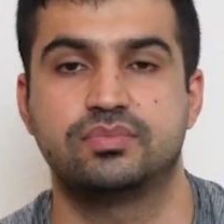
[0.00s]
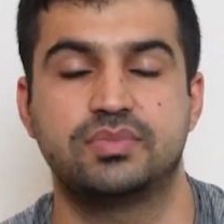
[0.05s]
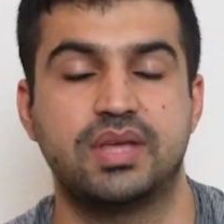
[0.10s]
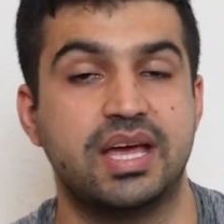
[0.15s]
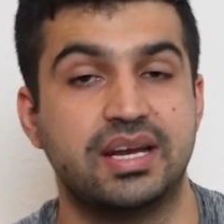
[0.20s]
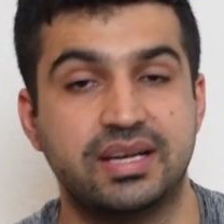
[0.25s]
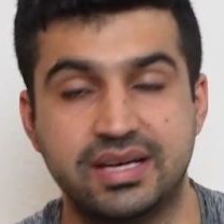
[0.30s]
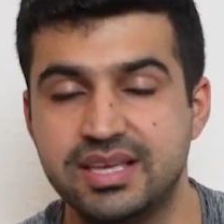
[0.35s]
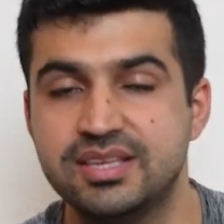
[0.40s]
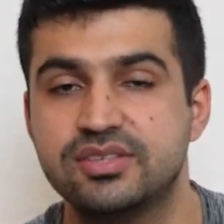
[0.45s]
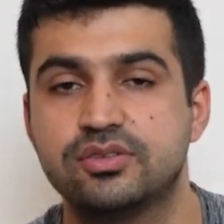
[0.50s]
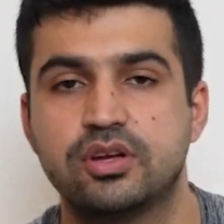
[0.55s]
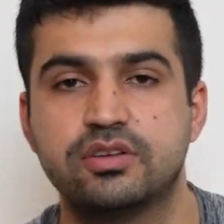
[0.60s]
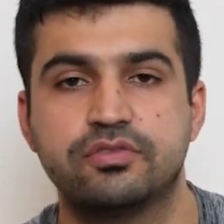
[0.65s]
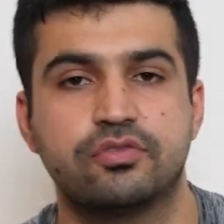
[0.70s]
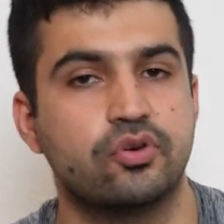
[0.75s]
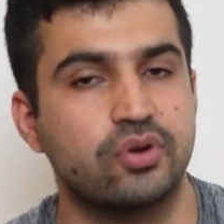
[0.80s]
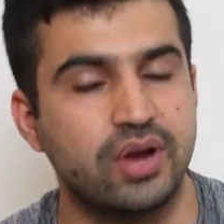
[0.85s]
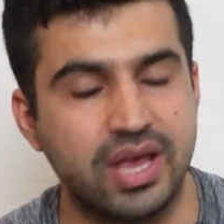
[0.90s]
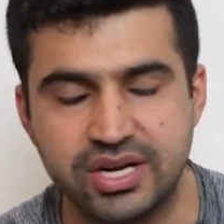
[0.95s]
at least not
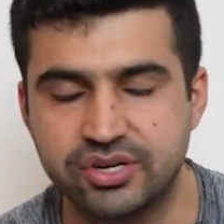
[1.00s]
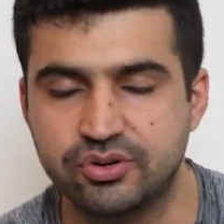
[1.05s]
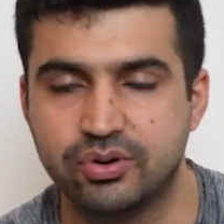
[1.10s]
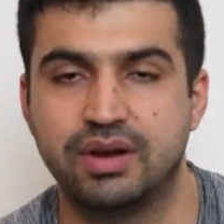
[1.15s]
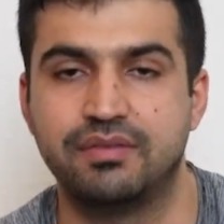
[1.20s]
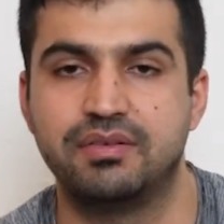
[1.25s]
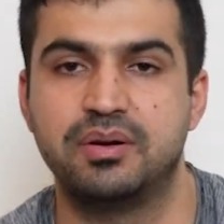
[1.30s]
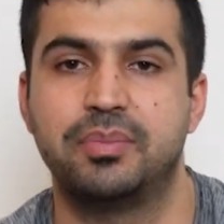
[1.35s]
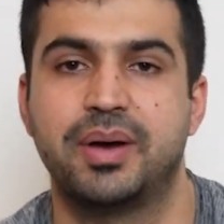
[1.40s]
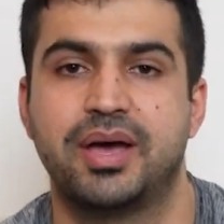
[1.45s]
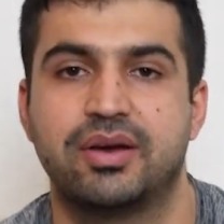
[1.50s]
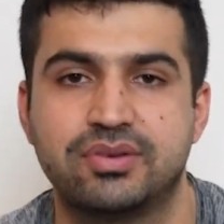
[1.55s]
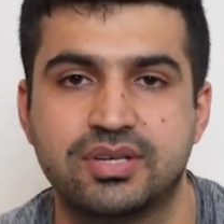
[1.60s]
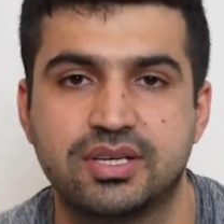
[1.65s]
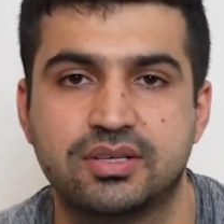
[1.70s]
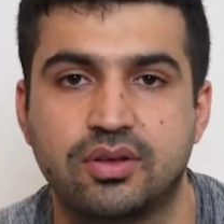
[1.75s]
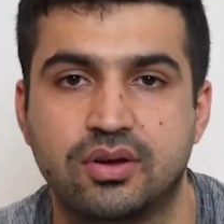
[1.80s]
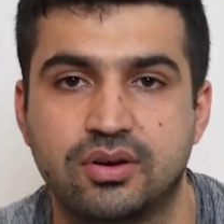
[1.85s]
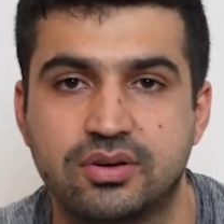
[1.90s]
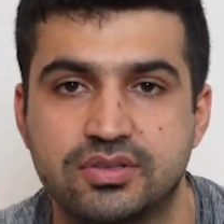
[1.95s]
for entry level
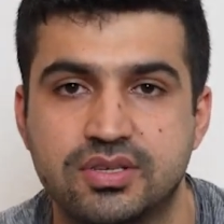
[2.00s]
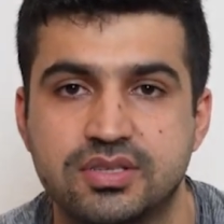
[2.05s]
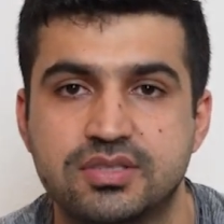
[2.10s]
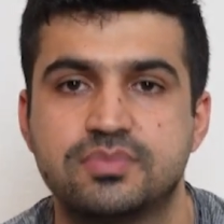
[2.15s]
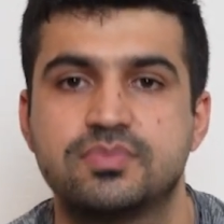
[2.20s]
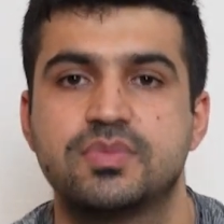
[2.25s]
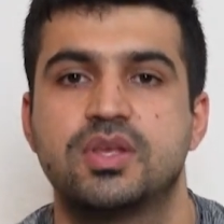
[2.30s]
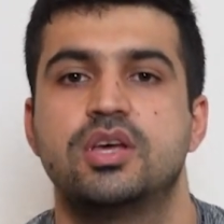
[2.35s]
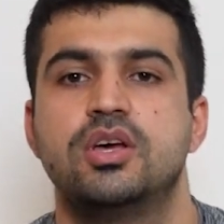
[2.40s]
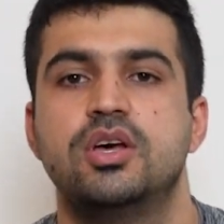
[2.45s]
biotechnologists.